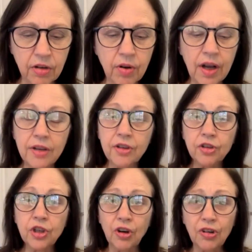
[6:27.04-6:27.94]
So
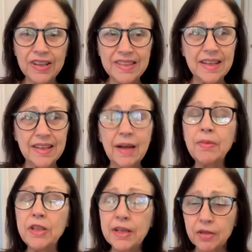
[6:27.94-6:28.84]
your goal
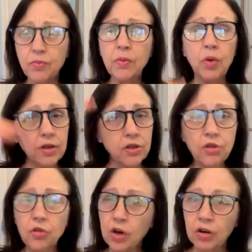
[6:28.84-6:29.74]
isn't, I mean, yes, we
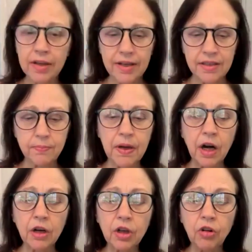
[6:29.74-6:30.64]
want to grow our
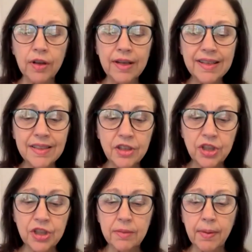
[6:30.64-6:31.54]
list, but our goal
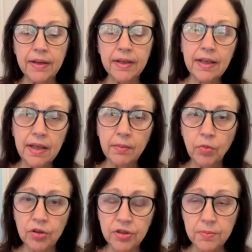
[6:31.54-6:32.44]
isn't just about
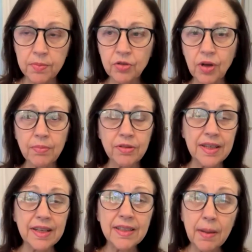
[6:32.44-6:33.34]
getting more
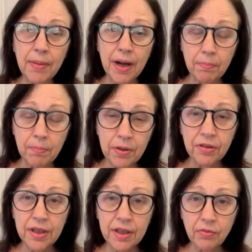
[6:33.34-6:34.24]
subscribers. It's
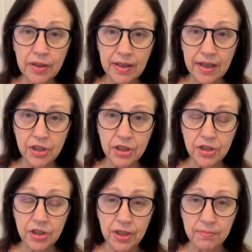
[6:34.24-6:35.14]
about building
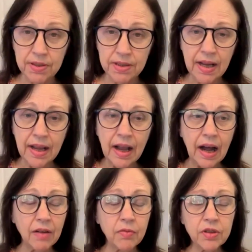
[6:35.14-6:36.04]
relationships.
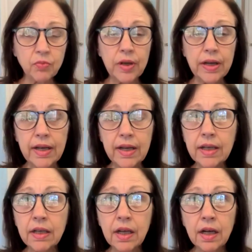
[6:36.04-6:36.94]
I was
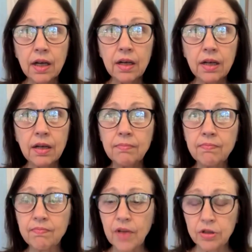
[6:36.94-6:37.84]
reading
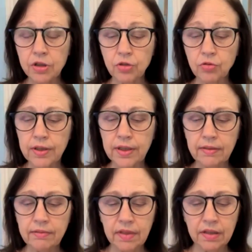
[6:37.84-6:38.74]
a
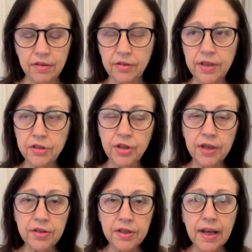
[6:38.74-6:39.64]
story, I don't know,
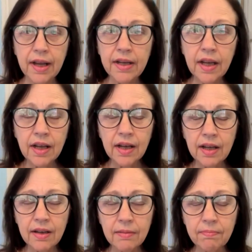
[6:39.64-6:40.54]
yesterday or
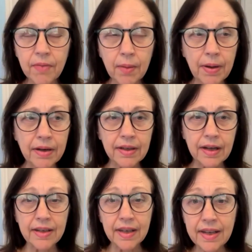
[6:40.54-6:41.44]
today,
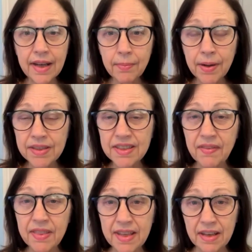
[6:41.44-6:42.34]
about a guy. Now he had
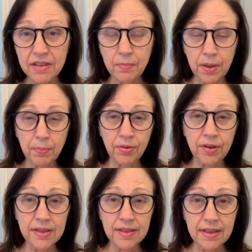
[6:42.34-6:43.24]
about 7,000
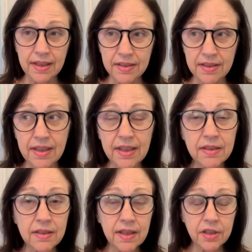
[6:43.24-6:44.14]
people on his
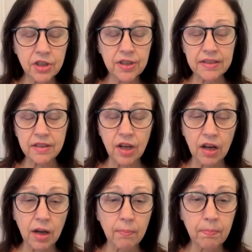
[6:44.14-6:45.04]
list. In his niche,
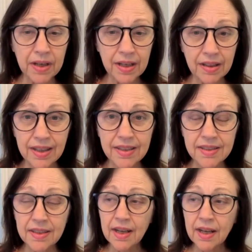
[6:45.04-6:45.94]
that's not a
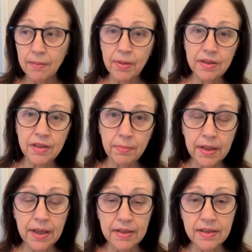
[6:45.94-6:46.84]
big list,
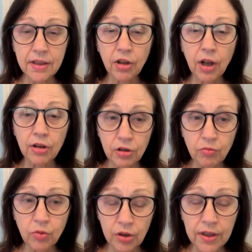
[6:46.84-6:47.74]
but to me, that's still
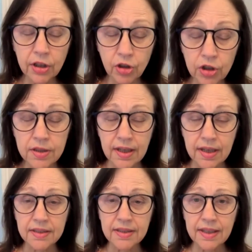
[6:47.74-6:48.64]
a really
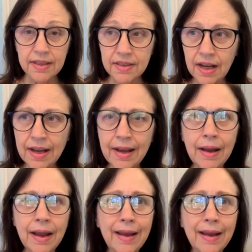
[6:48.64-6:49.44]
good sized list.